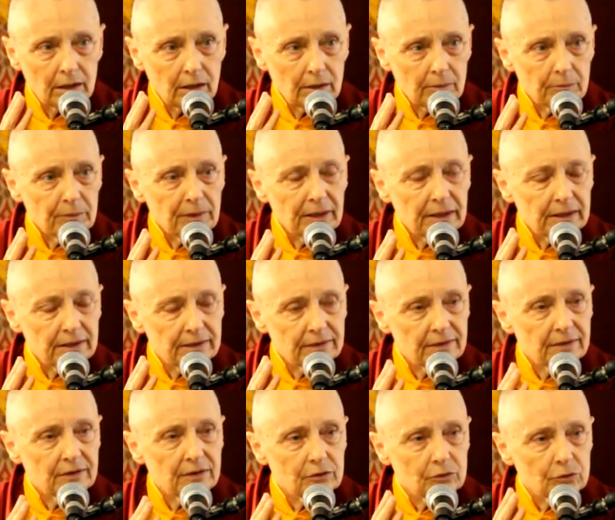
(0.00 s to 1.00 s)

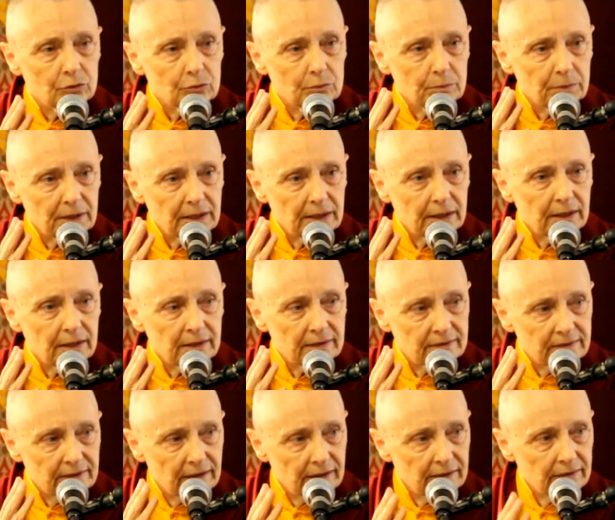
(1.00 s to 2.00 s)
ability to be
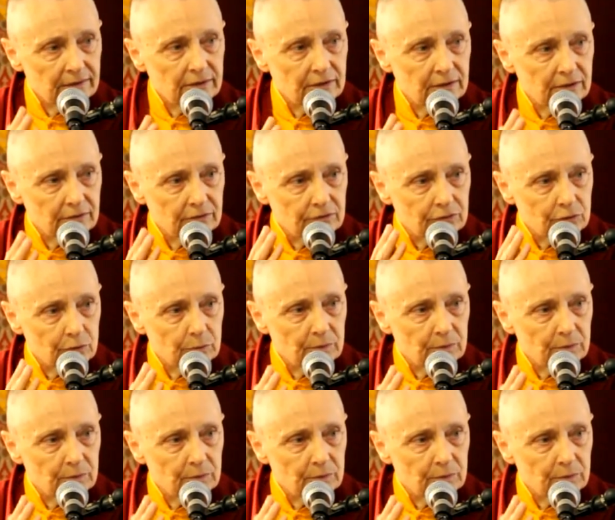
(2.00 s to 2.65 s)
attentive,